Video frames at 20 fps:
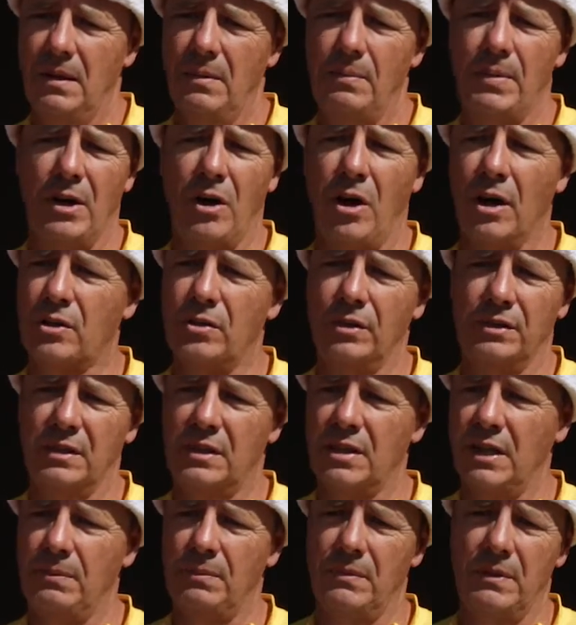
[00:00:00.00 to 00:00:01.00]
Uh, but I
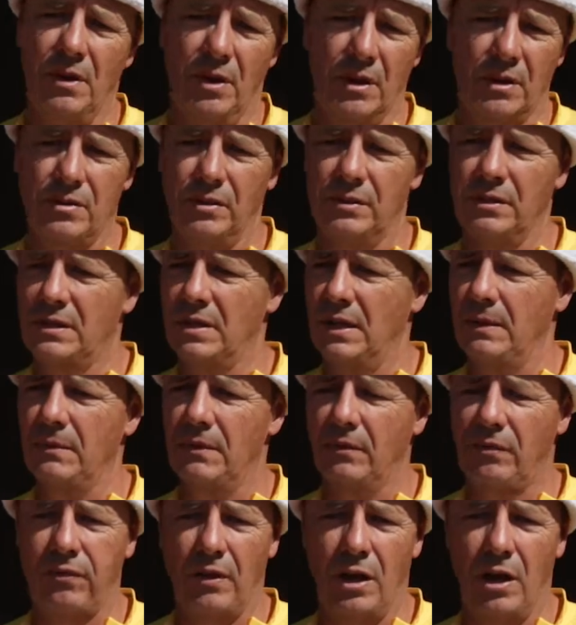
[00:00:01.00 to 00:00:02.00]
couldn't keep, I couldn't
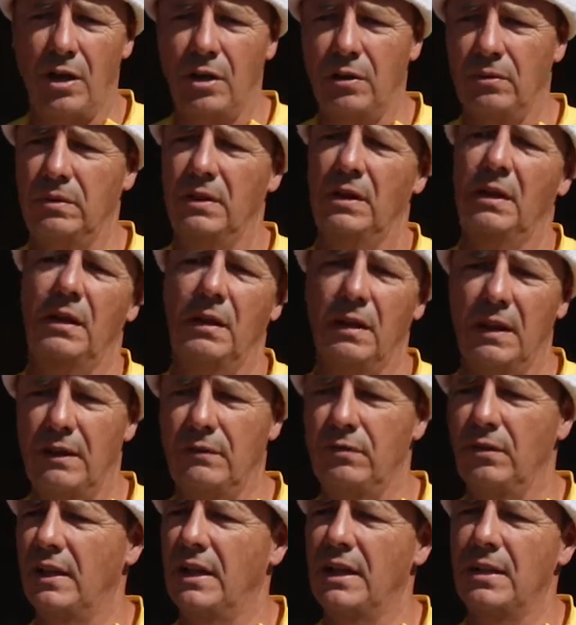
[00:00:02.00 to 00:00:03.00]
keep the flow
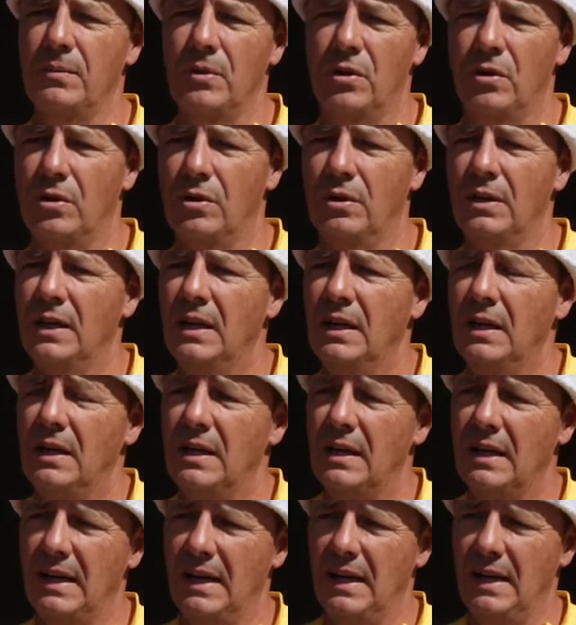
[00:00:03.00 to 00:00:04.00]
level anymore
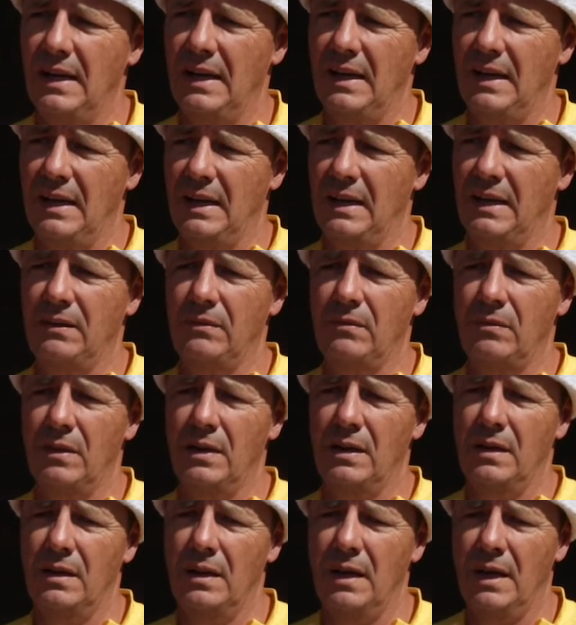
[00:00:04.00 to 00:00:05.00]
and, and,
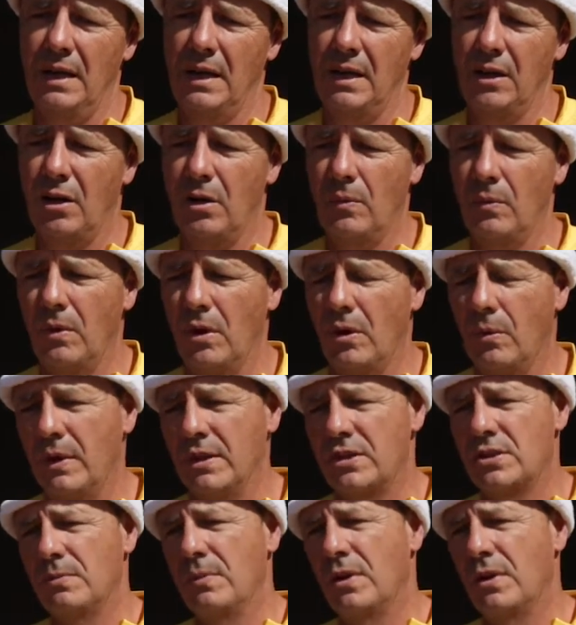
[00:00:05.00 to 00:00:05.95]
and I, I went